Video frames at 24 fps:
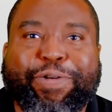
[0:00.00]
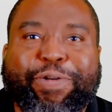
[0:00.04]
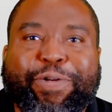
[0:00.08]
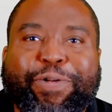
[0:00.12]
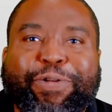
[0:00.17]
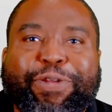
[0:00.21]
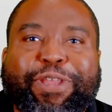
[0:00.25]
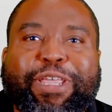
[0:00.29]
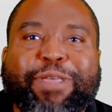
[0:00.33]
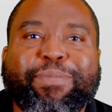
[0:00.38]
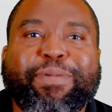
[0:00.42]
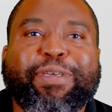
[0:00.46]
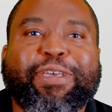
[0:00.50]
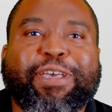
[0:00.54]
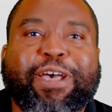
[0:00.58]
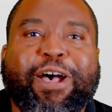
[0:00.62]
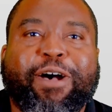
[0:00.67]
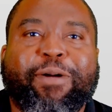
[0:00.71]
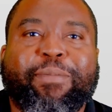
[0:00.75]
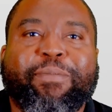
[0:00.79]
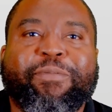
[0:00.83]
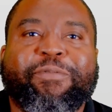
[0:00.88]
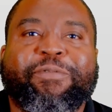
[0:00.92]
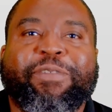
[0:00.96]
only
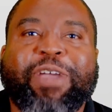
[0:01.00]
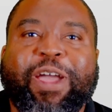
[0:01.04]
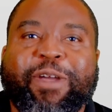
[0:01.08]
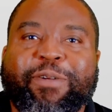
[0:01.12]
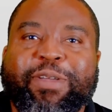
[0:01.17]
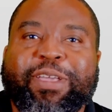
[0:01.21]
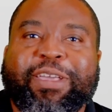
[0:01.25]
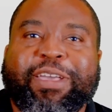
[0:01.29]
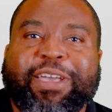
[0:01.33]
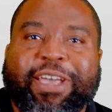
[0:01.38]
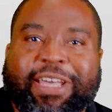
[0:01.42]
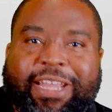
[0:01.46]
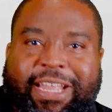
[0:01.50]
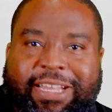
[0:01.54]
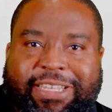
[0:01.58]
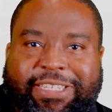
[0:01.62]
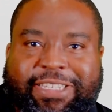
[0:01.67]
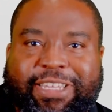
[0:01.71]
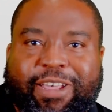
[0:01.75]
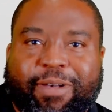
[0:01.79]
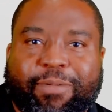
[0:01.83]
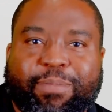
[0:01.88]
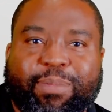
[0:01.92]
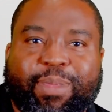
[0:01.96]
become very good at
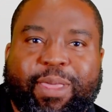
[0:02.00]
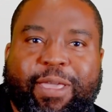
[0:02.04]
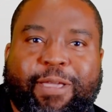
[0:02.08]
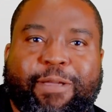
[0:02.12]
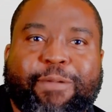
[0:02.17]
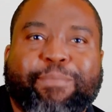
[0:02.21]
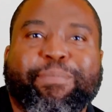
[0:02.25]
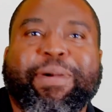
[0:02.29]
something